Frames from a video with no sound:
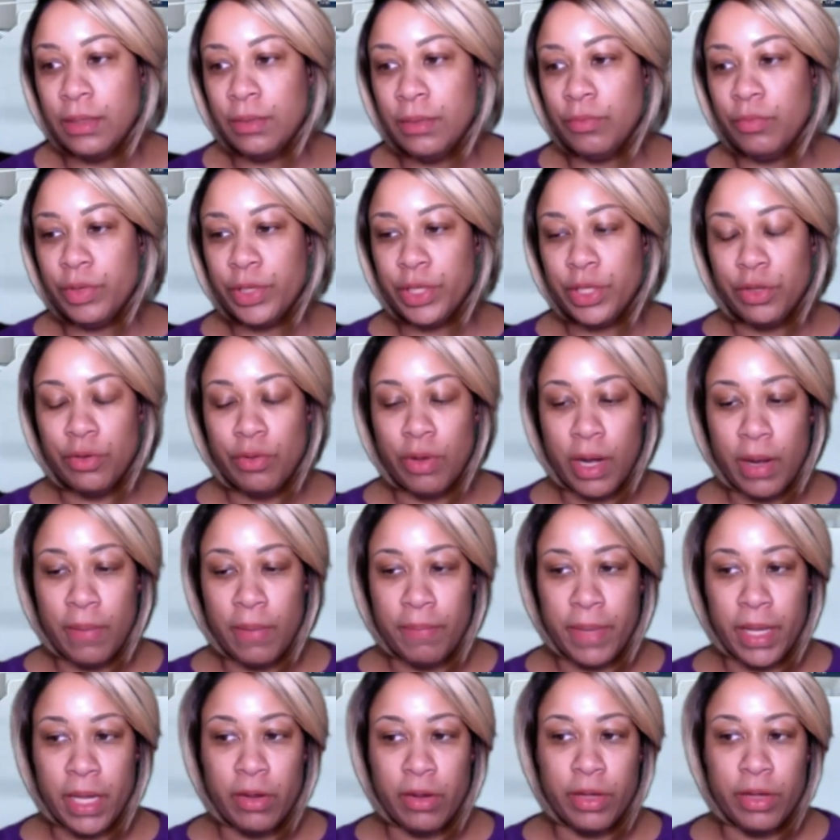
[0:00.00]
when you are
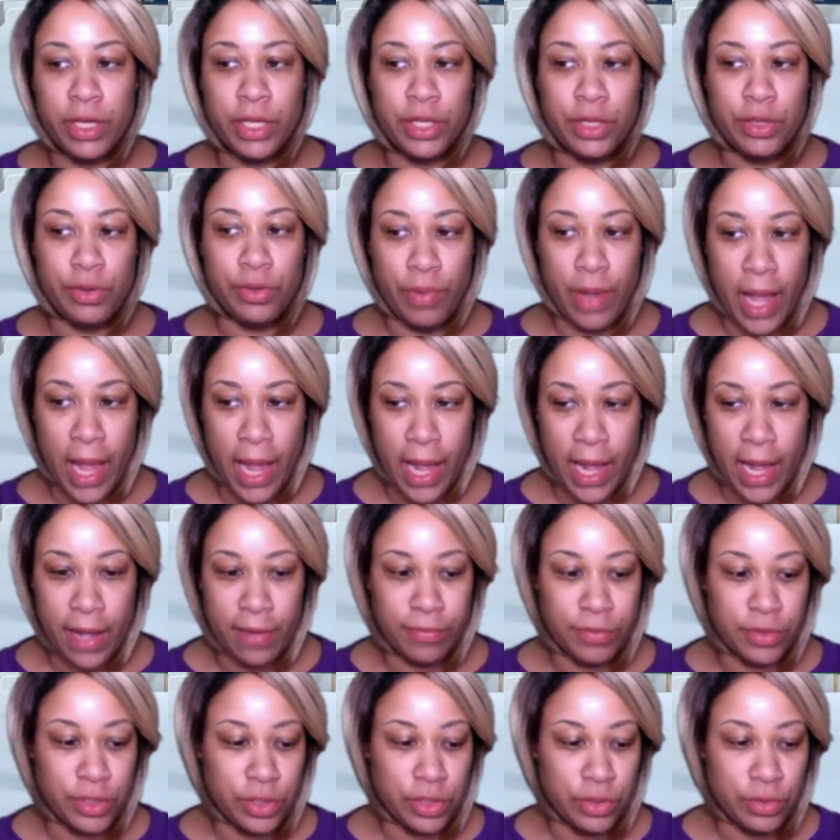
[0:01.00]
married. You
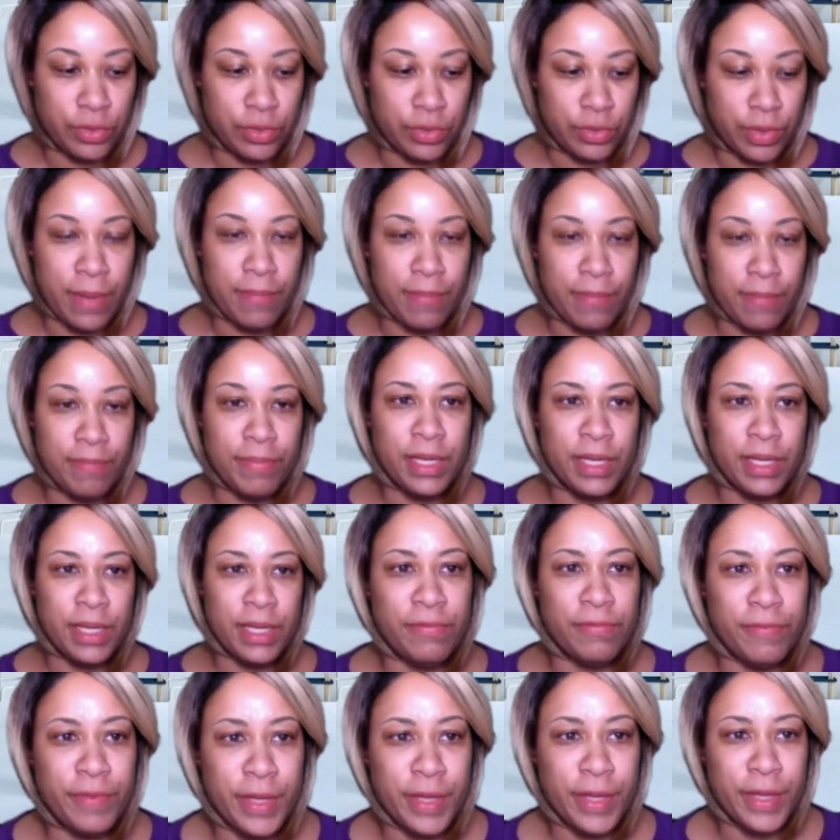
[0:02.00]
have to, and being
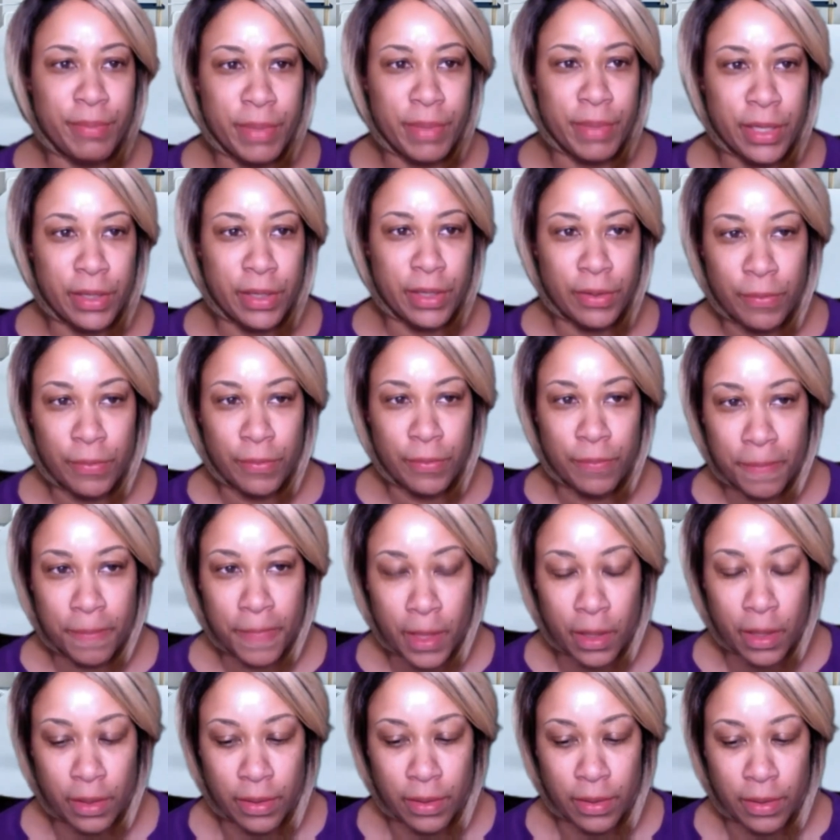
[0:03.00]
a female
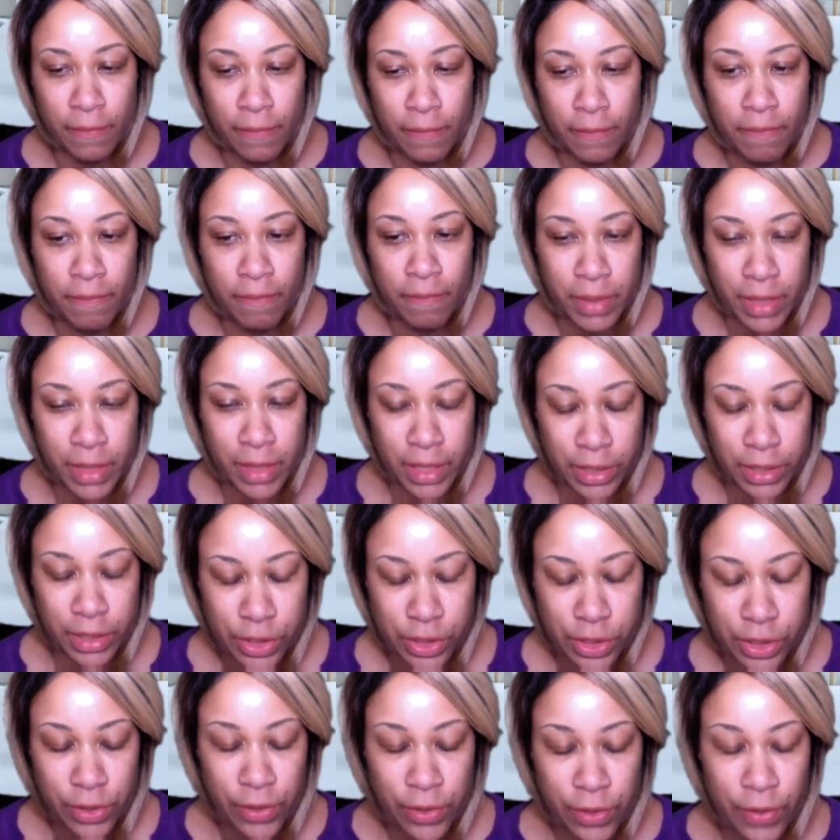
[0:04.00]

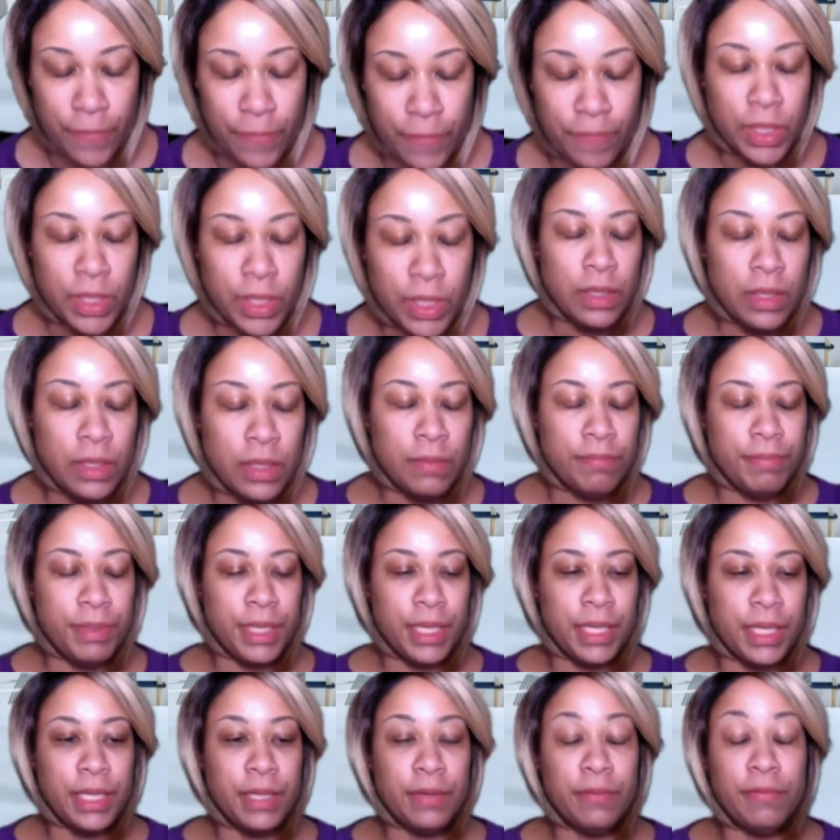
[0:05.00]
minister,
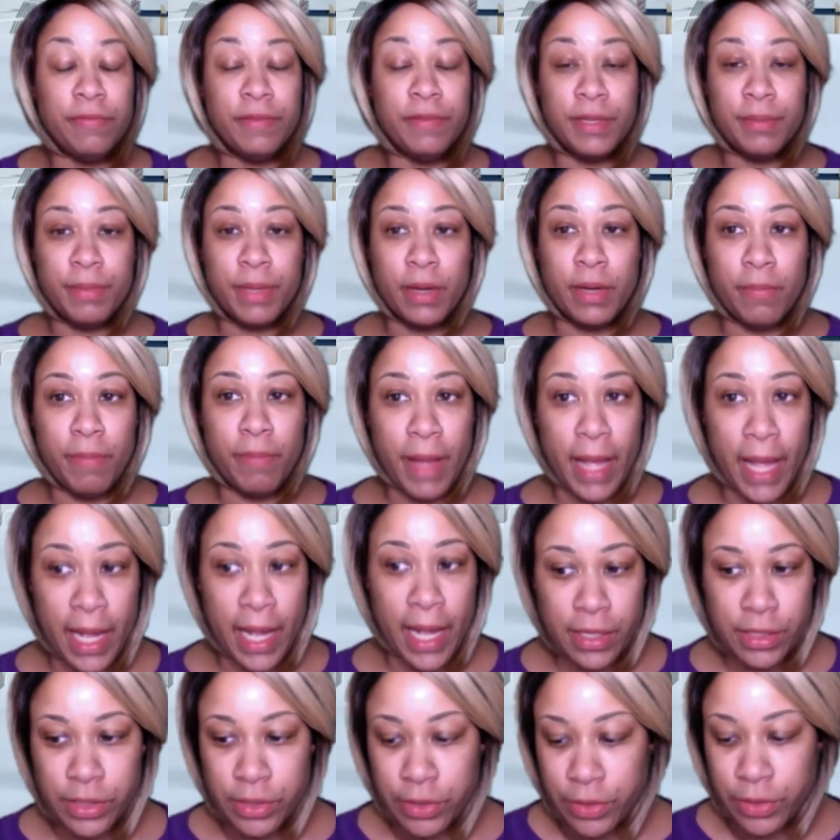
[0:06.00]
being a female
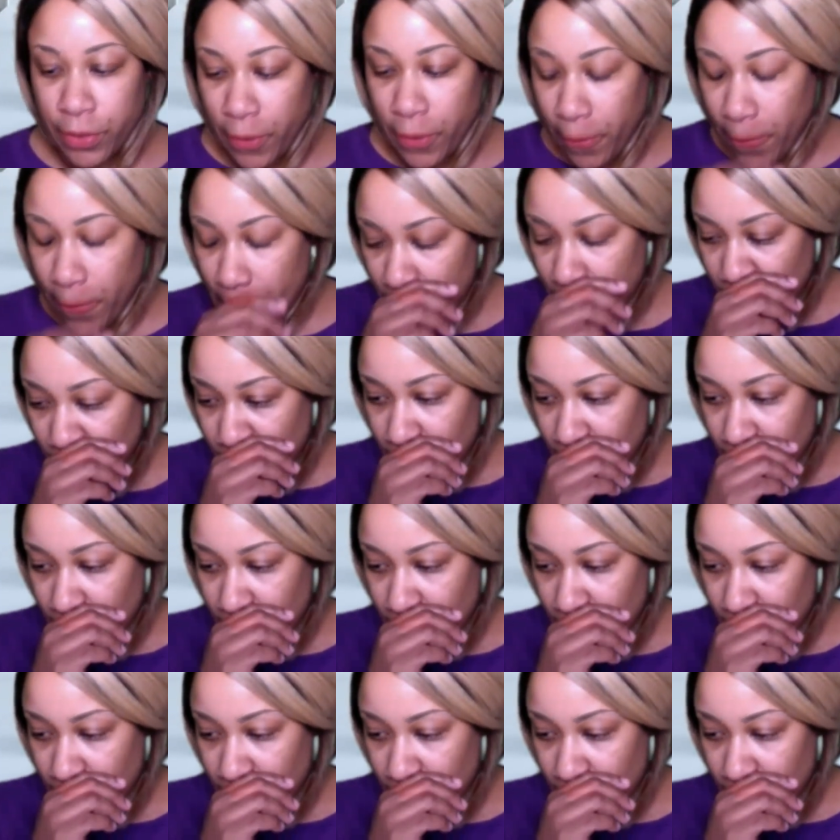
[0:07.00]
pastor,